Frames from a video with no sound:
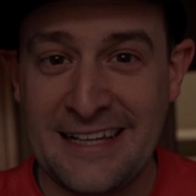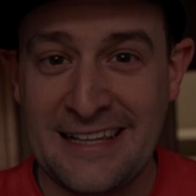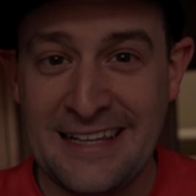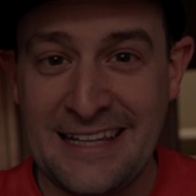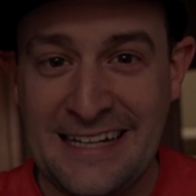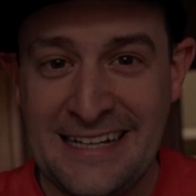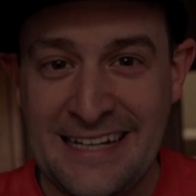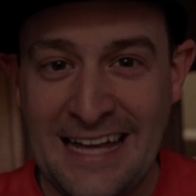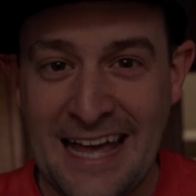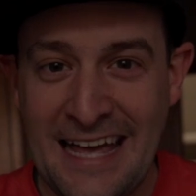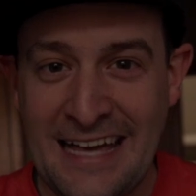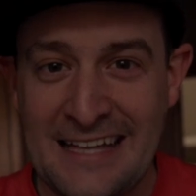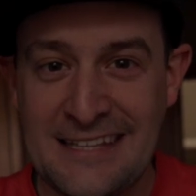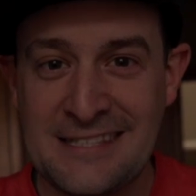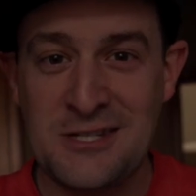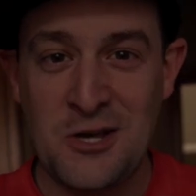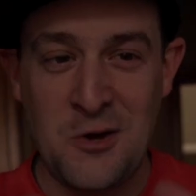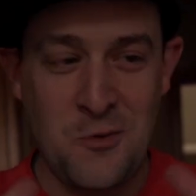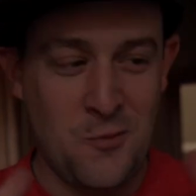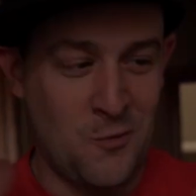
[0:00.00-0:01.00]
clean
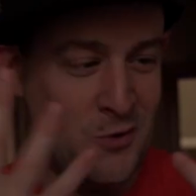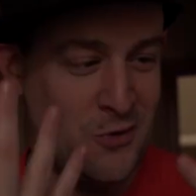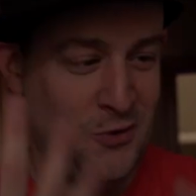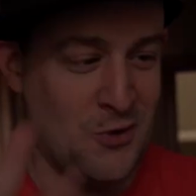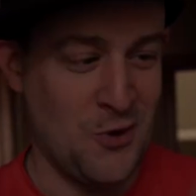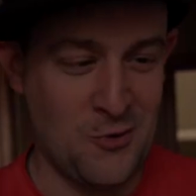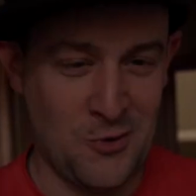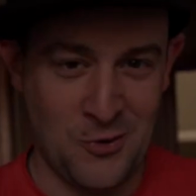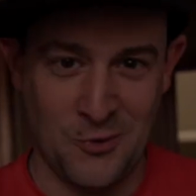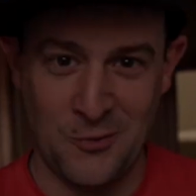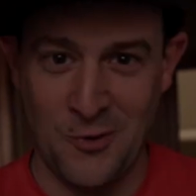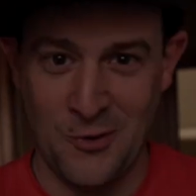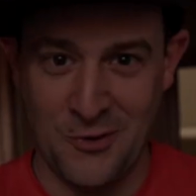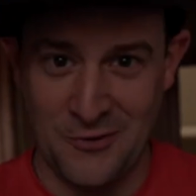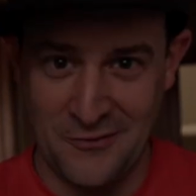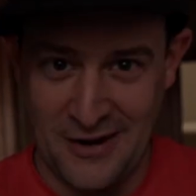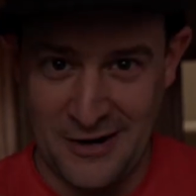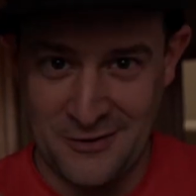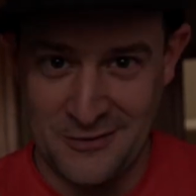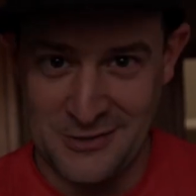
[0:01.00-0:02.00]
hands with no
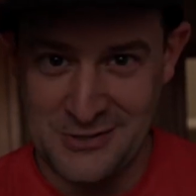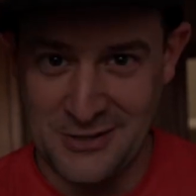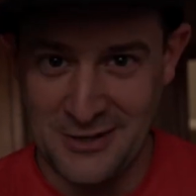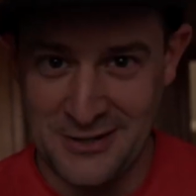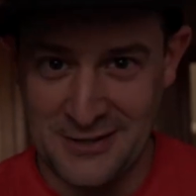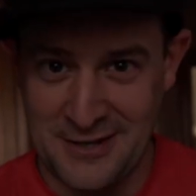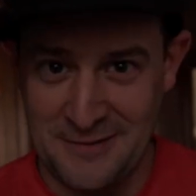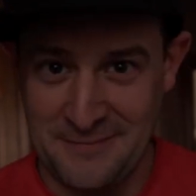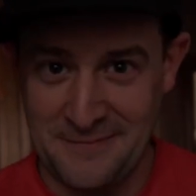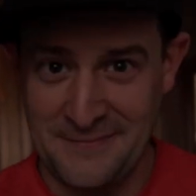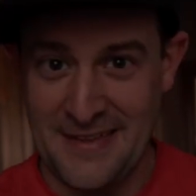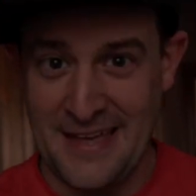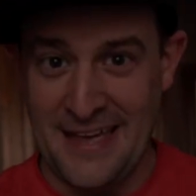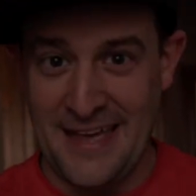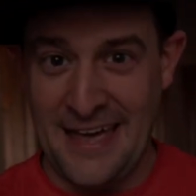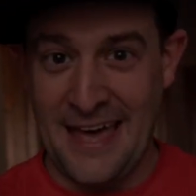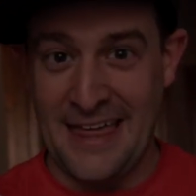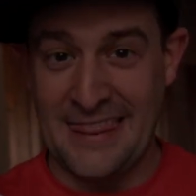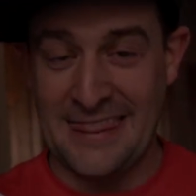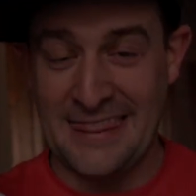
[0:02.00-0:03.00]
coronavirus on them.
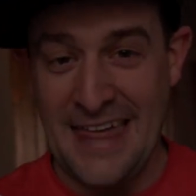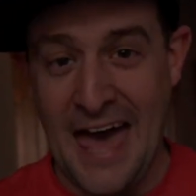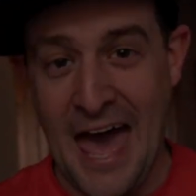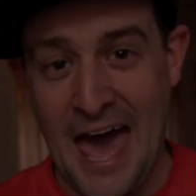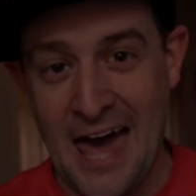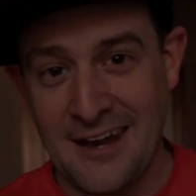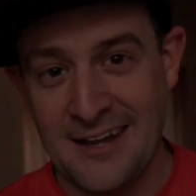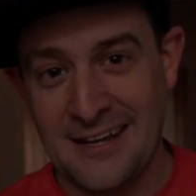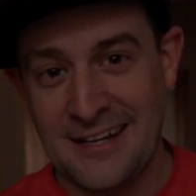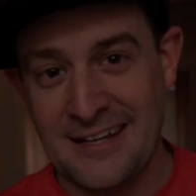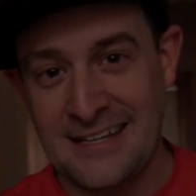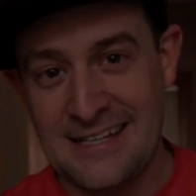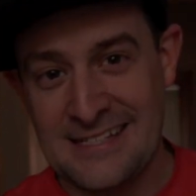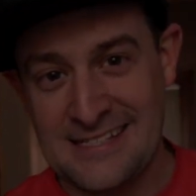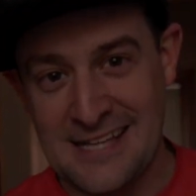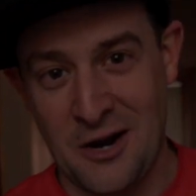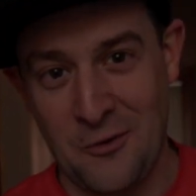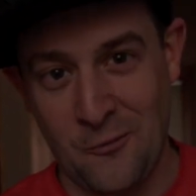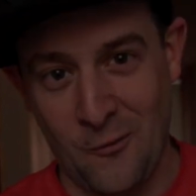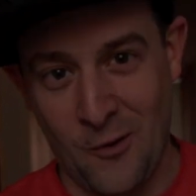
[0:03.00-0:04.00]
And that
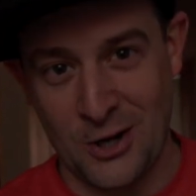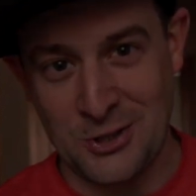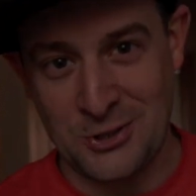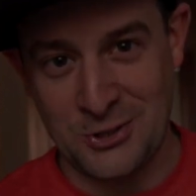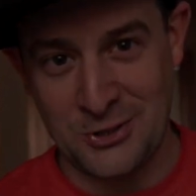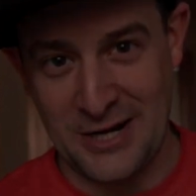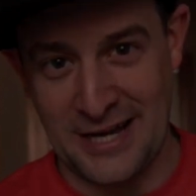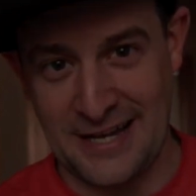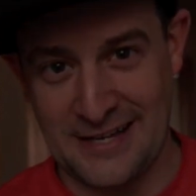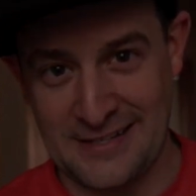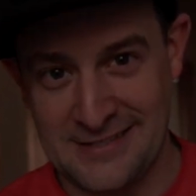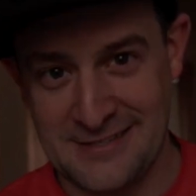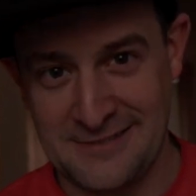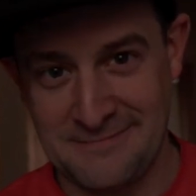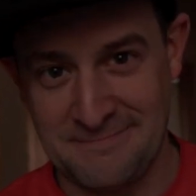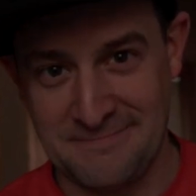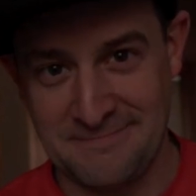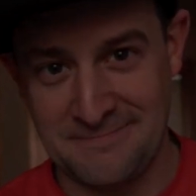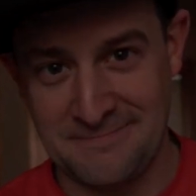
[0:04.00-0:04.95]
is how to wash your hands.